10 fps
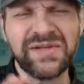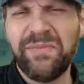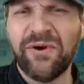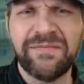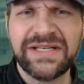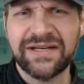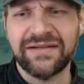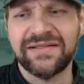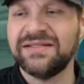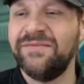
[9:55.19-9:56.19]
support
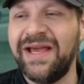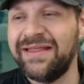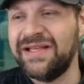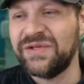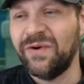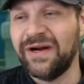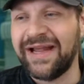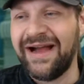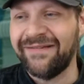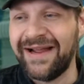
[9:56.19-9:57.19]
materials to make this
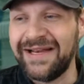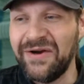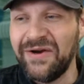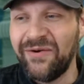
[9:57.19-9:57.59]
work out, right?